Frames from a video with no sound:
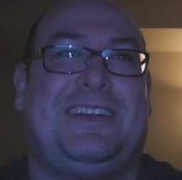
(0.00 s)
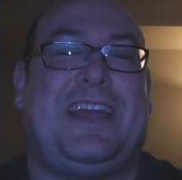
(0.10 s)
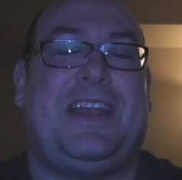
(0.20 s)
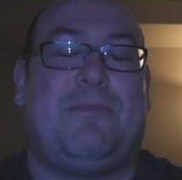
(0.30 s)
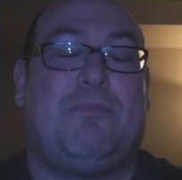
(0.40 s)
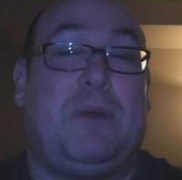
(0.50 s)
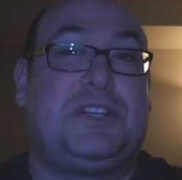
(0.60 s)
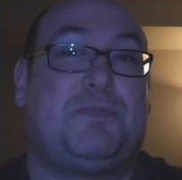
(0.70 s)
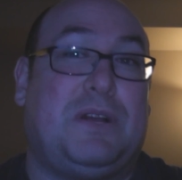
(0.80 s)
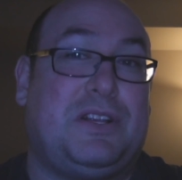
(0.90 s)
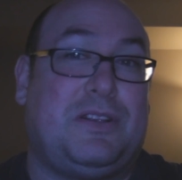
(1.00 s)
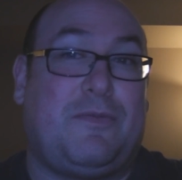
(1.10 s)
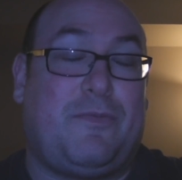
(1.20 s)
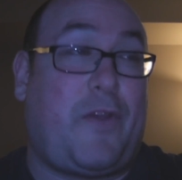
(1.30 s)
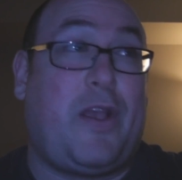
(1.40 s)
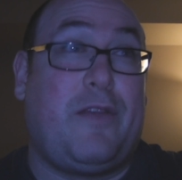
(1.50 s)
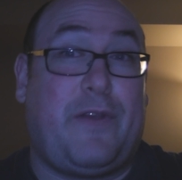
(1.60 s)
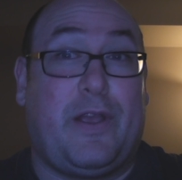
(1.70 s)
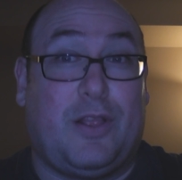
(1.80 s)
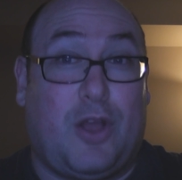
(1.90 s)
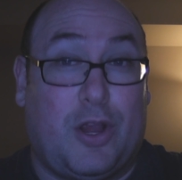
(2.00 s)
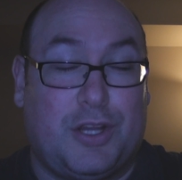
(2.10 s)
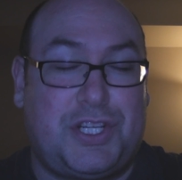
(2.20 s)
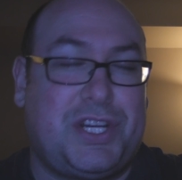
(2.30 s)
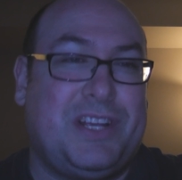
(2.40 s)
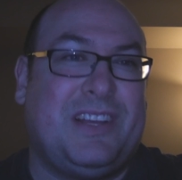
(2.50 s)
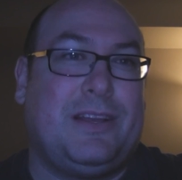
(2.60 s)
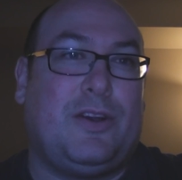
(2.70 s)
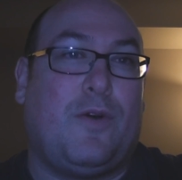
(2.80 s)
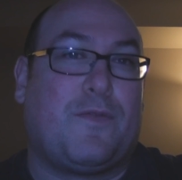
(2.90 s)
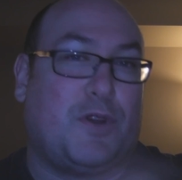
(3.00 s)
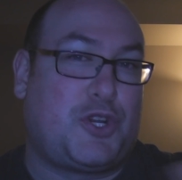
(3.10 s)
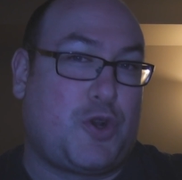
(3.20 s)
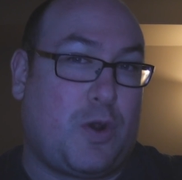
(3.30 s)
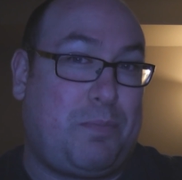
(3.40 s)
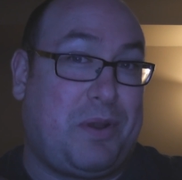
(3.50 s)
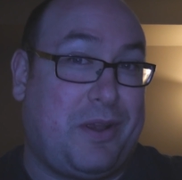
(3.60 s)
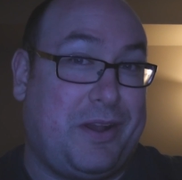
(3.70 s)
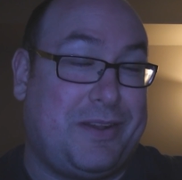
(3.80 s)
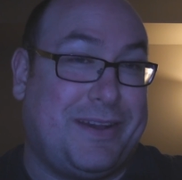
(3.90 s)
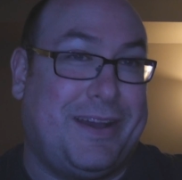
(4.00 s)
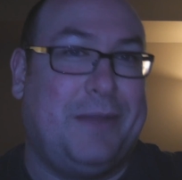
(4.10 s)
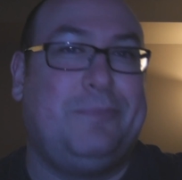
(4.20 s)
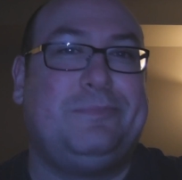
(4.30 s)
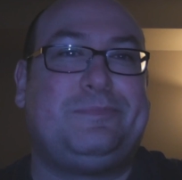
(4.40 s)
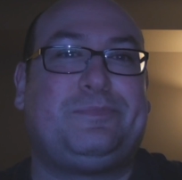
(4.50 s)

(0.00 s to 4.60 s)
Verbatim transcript: getting much, much very very large over a short period of time.